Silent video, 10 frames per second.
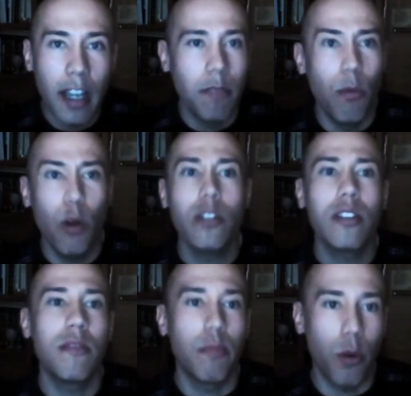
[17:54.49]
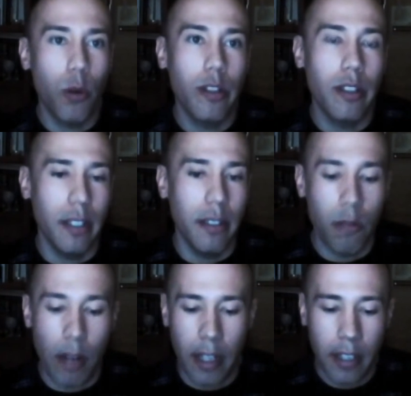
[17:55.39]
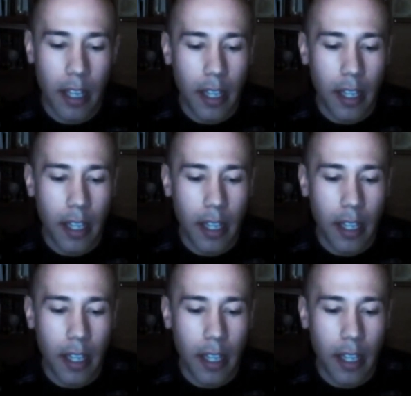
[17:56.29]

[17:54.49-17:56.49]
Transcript: and most importantly, right,